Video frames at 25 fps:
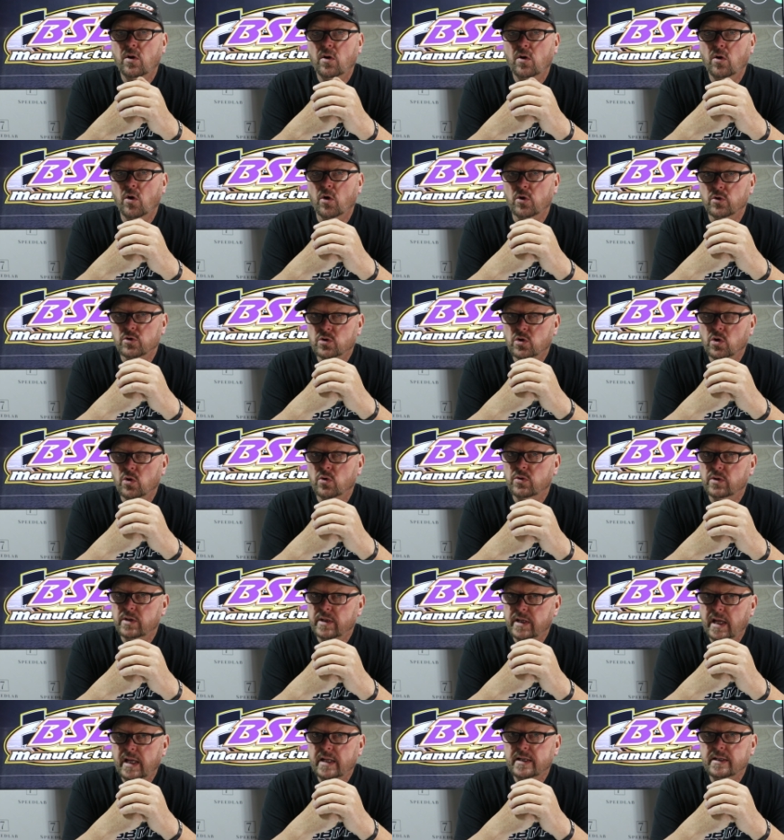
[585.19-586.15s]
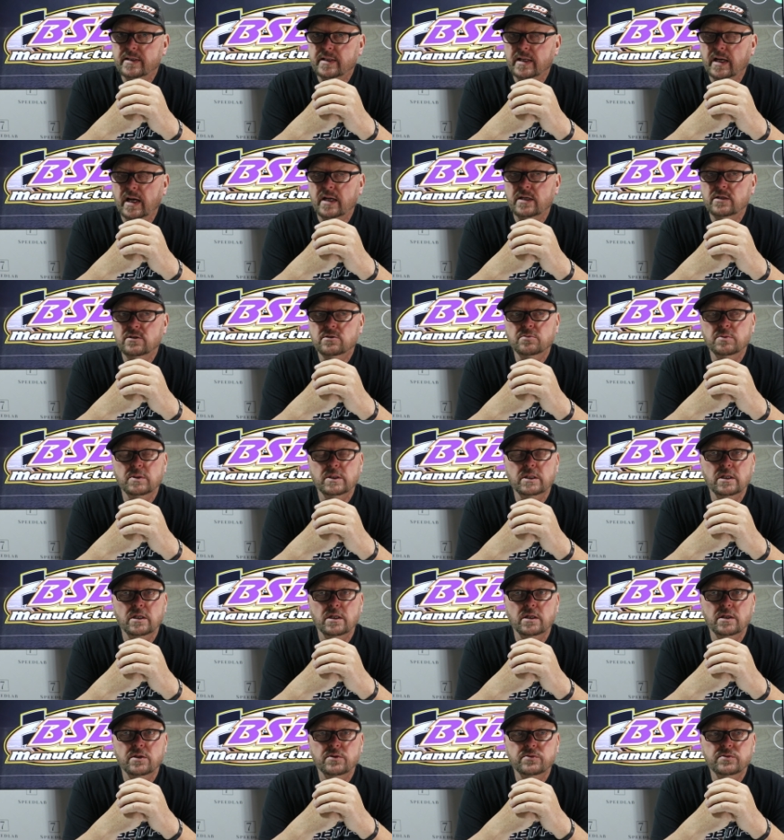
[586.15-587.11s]
hard-coated anodized
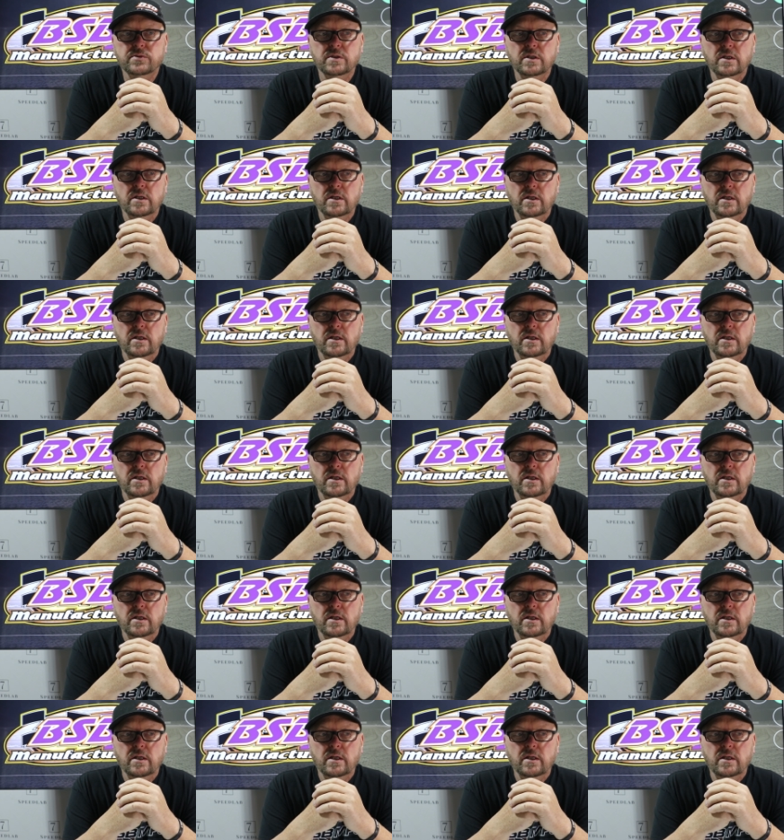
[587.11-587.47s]
because